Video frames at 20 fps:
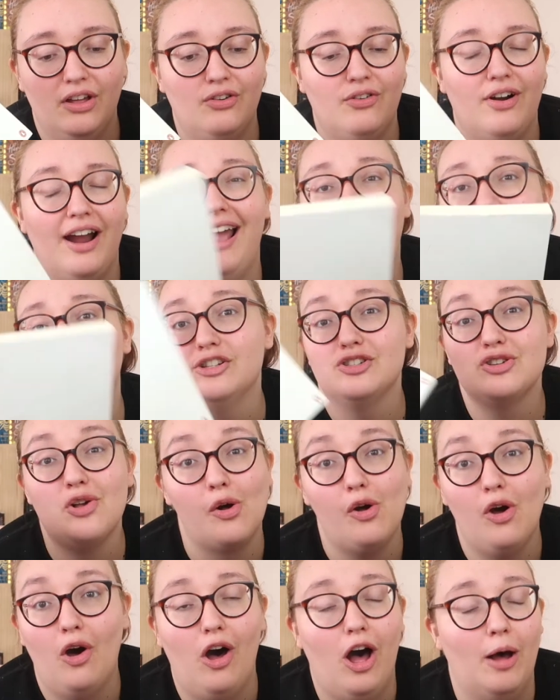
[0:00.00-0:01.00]
right, I just
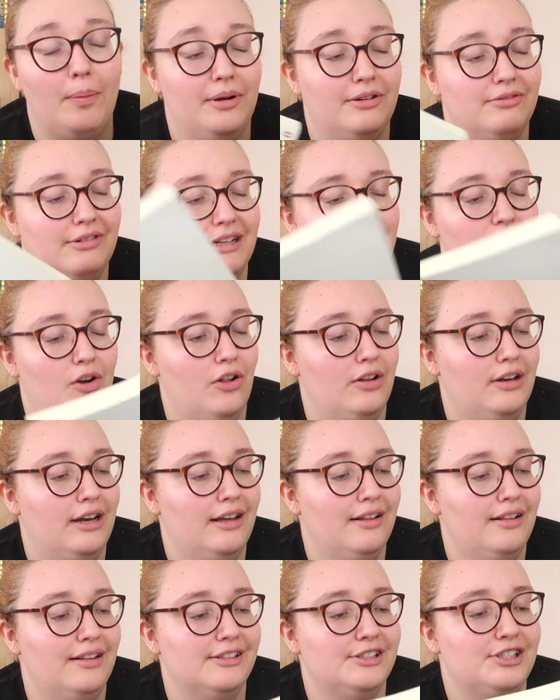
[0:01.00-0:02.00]
got caught up and read it all in
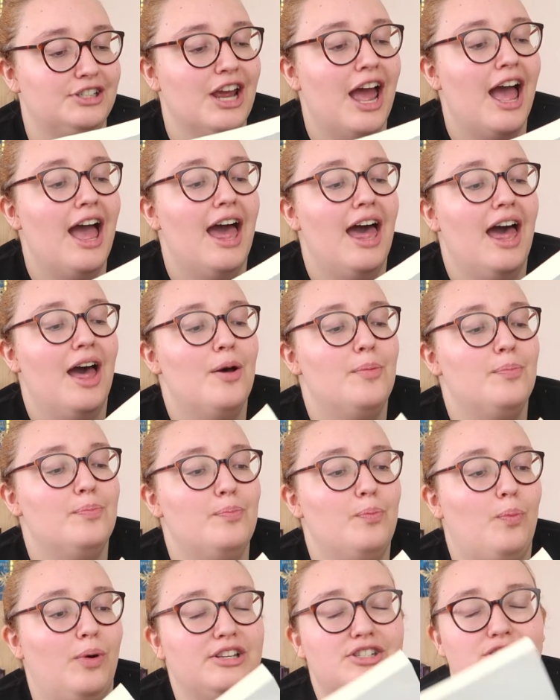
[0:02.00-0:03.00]
English,
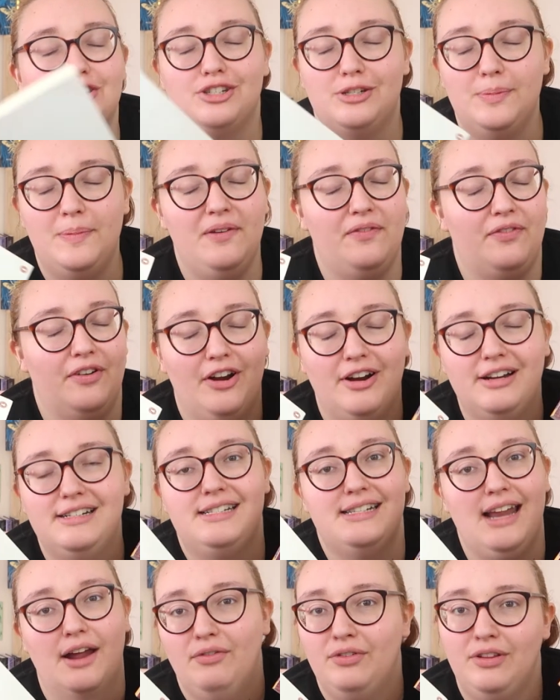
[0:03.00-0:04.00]
which to be fair,
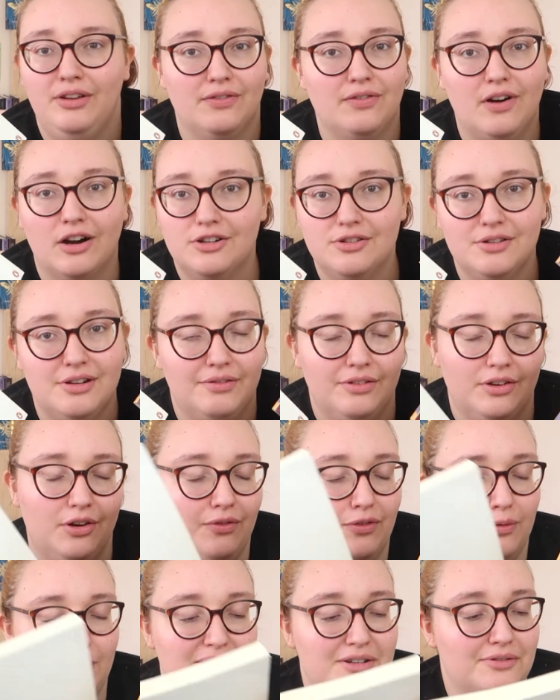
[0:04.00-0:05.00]
it's definitely far too
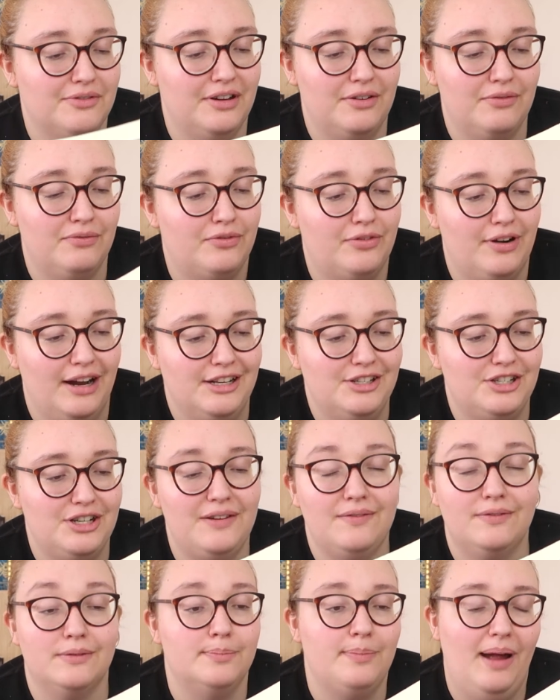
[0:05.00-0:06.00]
difficult for me to read in French
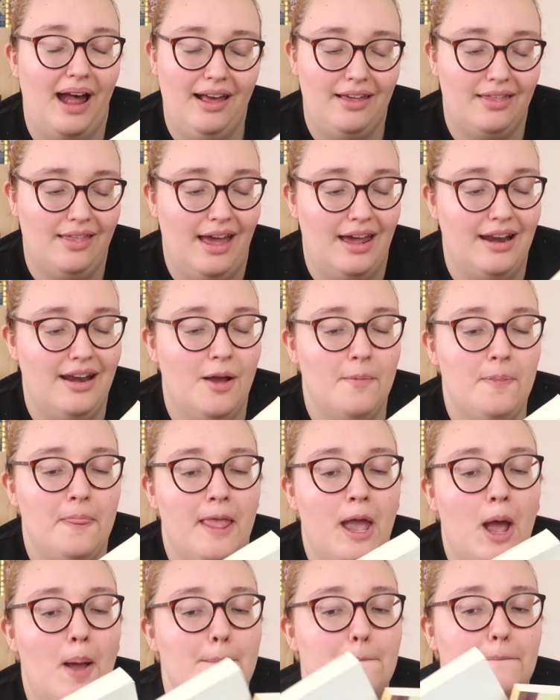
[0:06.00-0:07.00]
even back then.
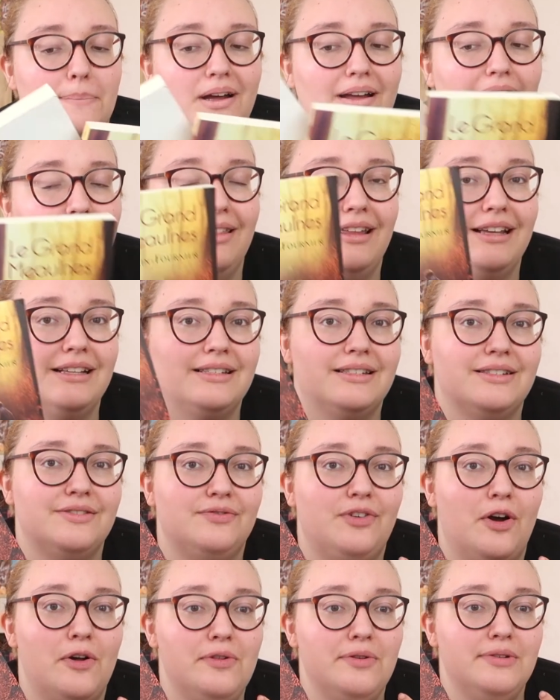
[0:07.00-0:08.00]
But this
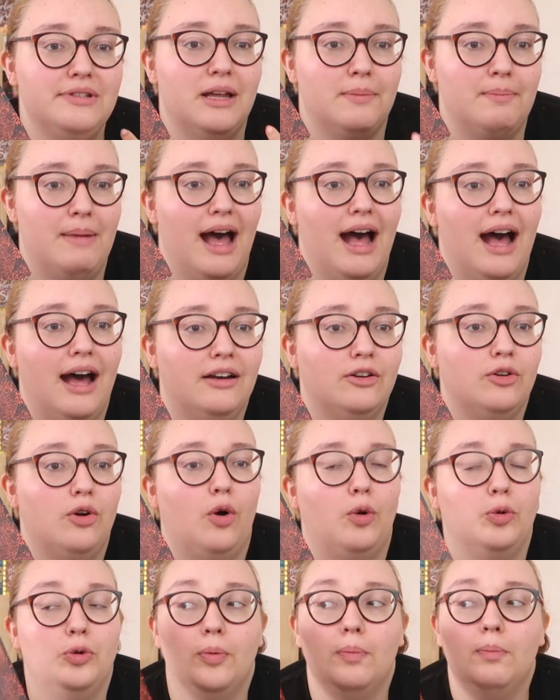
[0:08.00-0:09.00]
follows a man
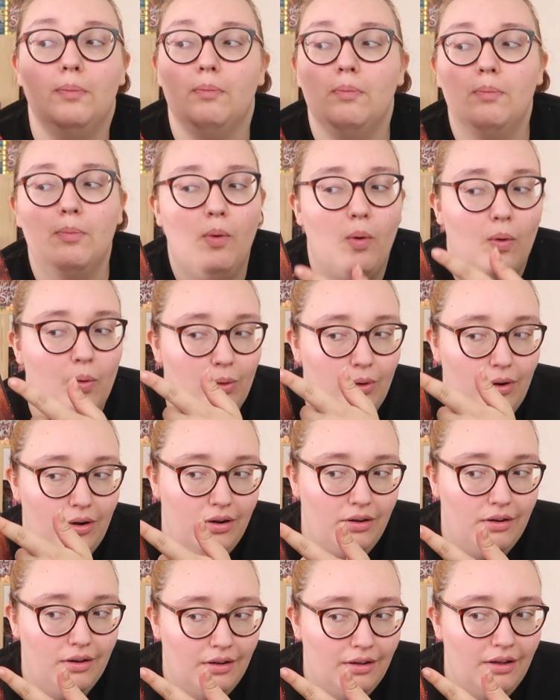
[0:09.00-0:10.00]
called
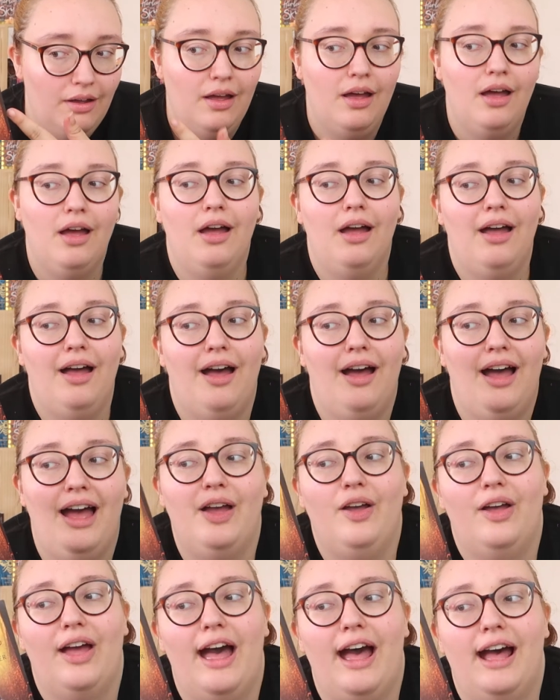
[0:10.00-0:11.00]
Moln,
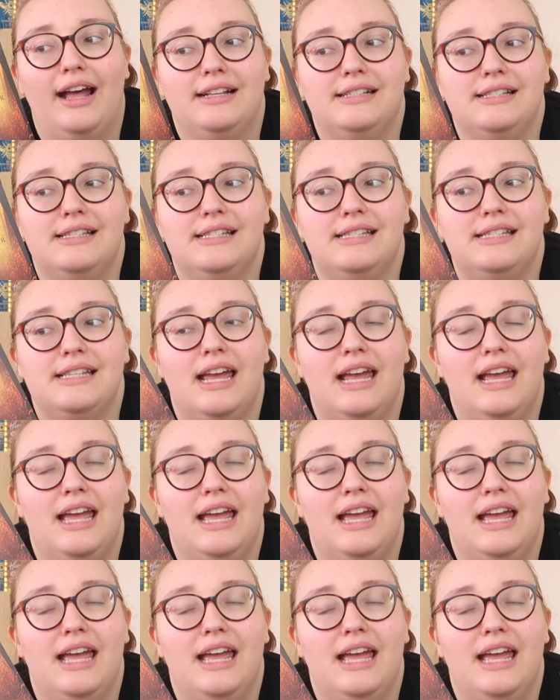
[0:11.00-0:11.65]
and